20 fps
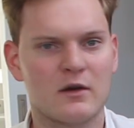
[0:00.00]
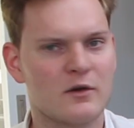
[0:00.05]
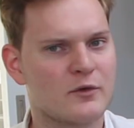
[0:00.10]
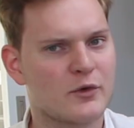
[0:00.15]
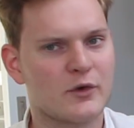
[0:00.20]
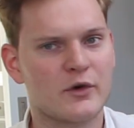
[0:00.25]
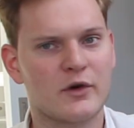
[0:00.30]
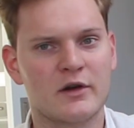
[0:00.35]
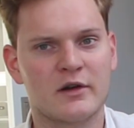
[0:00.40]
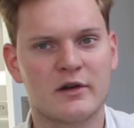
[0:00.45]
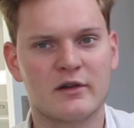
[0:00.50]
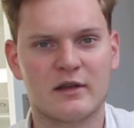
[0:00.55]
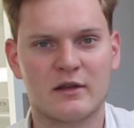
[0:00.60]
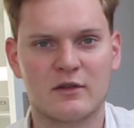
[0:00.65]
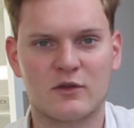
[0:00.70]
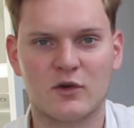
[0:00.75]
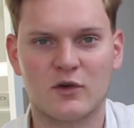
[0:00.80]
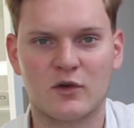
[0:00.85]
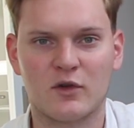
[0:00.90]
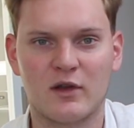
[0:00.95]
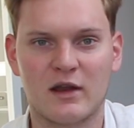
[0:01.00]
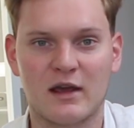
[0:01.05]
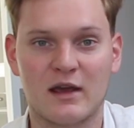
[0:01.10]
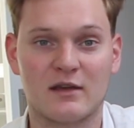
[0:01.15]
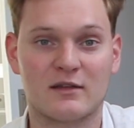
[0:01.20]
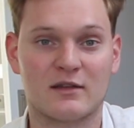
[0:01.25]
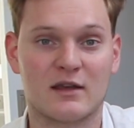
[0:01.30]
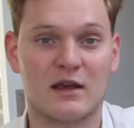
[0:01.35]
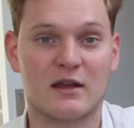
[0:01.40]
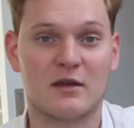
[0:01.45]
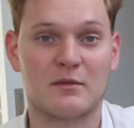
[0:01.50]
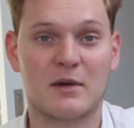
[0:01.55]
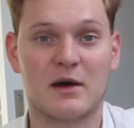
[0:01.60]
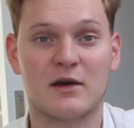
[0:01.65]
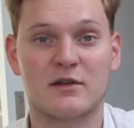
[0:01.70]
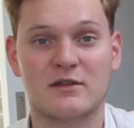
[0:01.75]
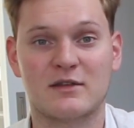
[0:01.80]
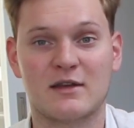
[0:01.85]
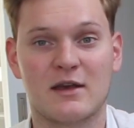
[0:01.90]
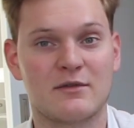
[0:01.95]
400 internal links in
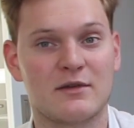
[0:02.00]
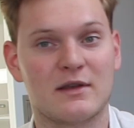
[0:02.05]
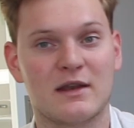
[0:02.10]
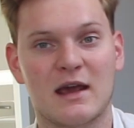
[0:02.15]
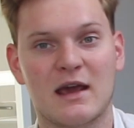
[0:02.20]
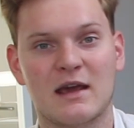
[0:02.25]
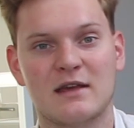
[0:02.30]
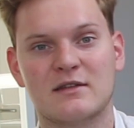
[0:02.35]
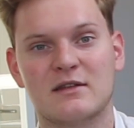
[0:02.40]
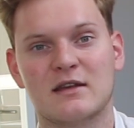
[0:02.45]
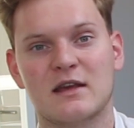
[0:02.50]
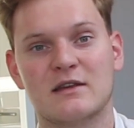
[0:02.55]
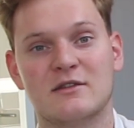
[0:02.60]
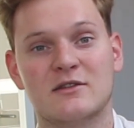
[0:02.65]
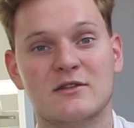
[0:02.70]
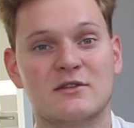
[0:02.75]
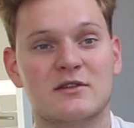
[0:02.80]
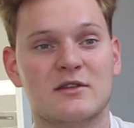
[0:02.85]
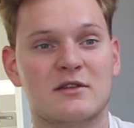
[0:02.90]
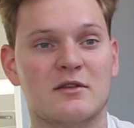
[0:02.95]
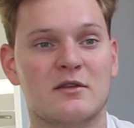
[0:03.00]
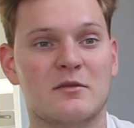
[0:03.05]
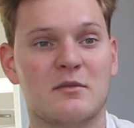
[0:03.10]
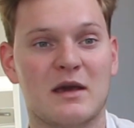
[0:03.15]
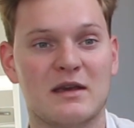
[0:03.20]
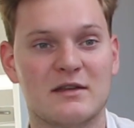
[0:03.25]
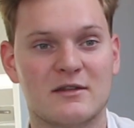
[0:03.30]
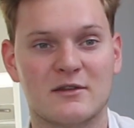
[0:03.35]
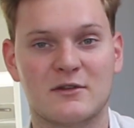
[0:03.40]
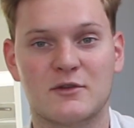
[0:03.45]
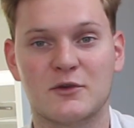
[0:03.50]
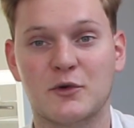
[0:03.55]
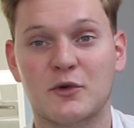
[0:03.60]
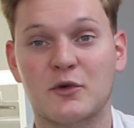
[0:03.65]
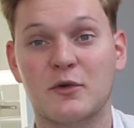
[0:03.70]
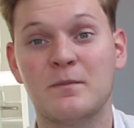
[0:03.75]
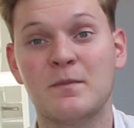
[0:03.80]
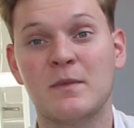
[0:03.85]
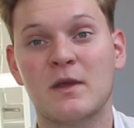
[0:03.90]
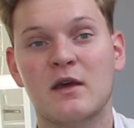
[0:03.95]
about 7 days. It's just an amazing
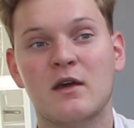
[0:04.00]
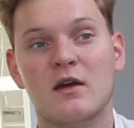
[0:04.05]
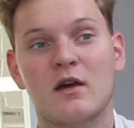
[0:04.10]
tool.